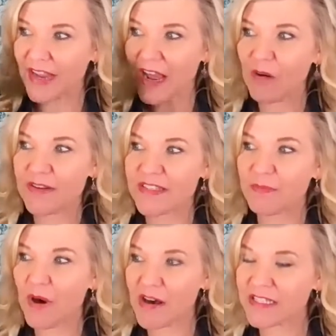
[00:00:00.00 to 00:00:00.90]
how is it
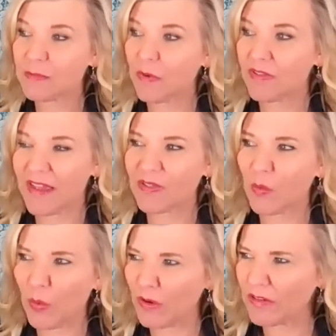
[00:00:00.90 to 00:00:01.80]
possible that the
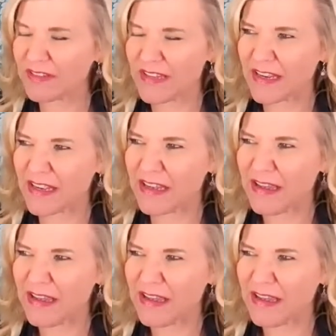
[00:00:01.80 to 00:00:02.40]
world's like,